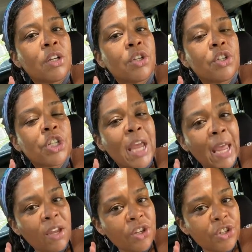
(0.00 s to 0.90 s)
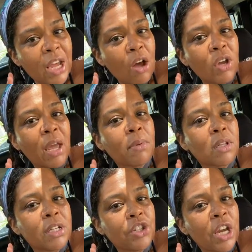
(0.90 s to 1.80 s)

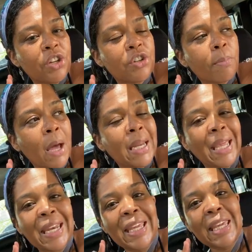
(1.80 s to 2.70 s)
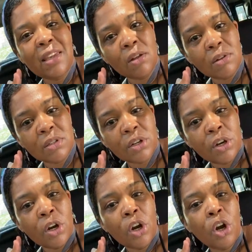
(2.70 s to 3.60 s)
alchemically changed her body and healed
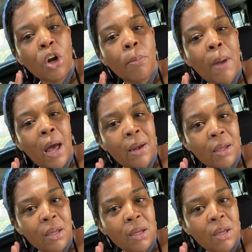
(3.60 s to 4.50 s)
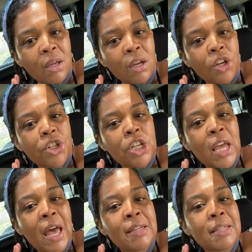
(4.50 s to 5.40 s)
her body. She
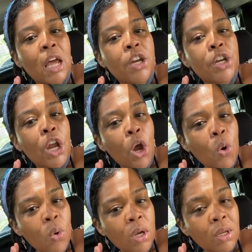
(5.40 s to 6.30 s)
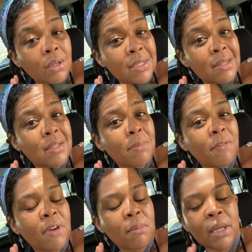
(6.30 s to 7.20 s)
has listen to me,
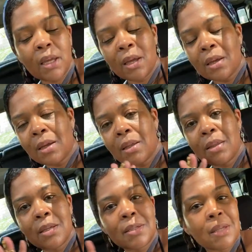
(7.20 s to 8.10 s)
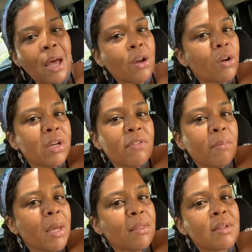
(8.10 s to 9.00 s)
family. I couldn't even
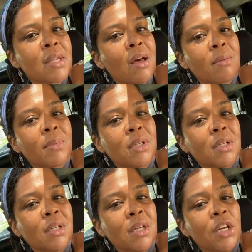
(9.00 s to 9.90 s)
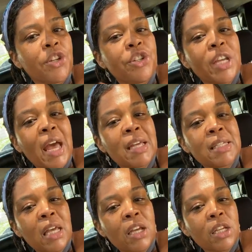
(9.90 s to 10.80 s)
make this up. She
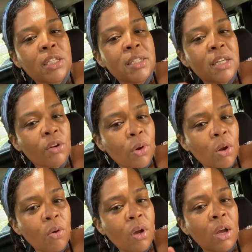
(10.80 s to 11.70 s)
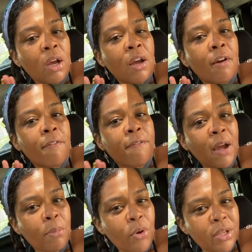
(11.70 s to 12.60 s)
has 0
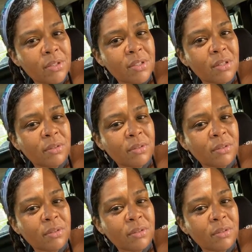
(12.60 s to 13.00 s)
fibroids.